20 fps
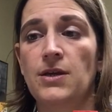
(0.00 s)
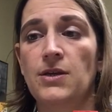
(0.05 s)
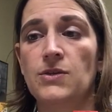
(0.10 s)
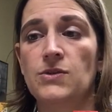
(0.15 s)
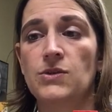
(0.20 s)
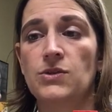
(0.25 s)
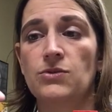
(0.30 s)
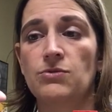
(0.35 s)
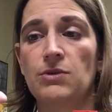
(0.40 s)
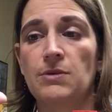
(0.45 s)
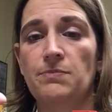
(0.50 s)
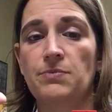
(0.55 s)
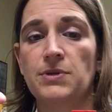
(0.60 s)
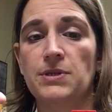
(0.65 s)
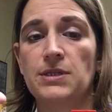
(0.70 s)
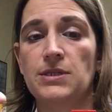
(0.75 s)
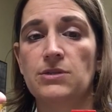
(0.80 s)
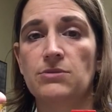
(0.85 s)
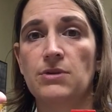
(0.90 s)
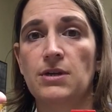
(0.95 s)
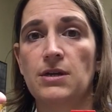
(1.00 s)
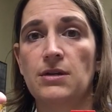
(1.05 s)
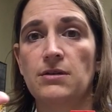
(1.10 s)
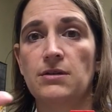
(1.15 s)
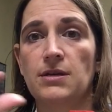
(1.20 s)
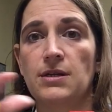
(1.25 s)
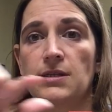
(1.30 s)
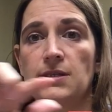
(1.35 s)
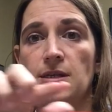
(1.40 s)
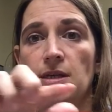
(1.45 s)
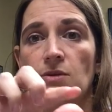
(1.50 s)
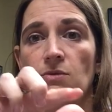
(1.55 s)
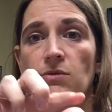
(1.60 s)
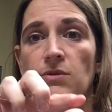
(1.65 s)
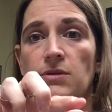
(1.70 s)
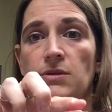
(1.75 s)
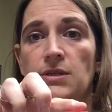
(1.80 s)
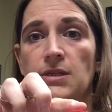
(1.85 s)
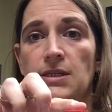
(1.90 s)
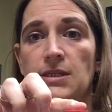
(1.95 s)
So 3 plus 3 is
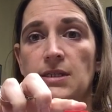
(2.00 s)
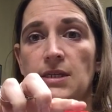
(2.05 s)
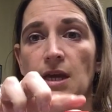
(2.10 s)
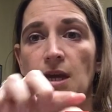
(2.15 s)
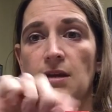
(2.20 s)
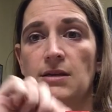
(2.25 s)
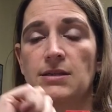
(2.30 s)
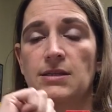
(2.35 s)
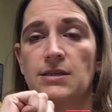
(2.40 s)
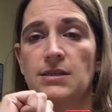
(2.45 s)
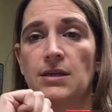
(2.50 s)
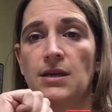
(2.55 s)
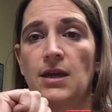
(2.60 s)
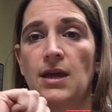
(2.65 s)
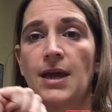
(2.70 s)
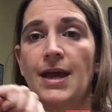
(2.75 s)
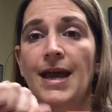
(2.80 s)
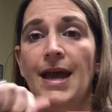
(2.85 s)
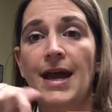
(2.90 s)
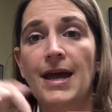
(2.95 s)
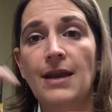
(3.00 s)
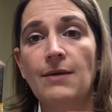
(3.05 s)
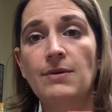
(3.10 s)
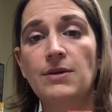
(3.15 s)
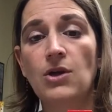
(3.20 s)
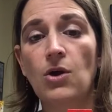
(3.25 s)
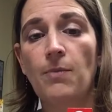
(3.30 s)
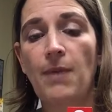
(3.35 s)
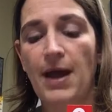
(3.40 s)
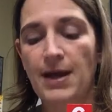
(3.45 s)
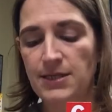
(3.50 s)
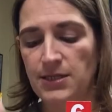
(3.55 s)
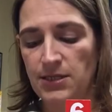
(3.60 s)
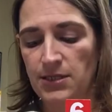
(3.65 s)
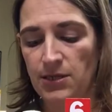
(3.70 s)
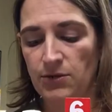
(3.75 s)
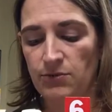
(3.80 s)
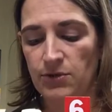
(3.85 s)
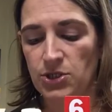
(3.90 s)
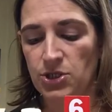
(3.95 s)
equal to 6. And I would go back to
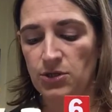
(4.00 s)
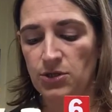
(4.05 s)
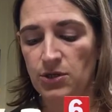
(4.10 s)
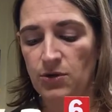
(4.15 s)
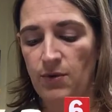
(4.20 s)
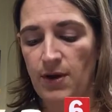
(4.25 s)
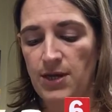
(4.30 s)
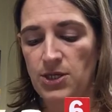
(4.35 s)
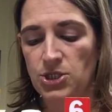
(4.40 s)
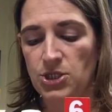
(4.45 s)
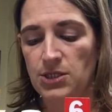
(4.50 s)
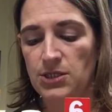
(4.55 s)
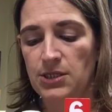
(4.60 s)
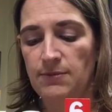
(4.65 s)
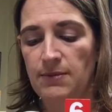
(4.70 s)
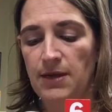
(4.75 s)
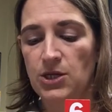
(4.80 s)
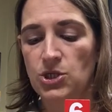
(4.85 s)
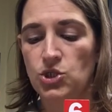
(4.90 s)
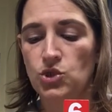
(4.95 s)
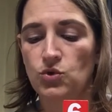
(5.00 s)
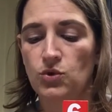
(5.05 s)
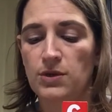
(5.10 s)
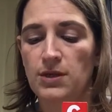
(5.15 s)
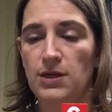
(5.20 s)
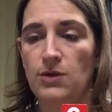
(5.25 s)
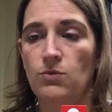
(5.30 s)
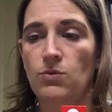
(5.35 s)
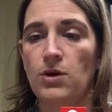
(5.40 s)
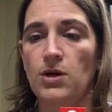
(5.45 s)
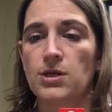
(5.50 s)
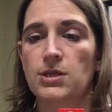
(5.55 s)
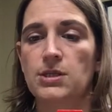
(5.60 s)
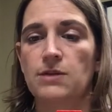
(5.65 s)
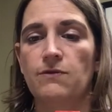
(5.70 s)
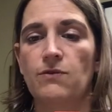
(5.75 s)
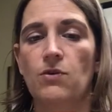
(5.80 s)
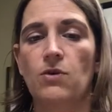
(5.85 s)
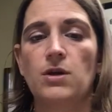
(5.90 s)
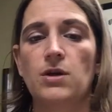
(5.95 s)
the original equation to make sure that it works,
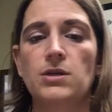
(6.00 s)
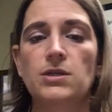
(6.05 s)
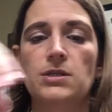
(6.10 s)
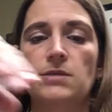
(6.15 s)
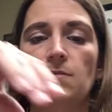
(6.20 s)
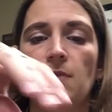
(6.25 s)
of course.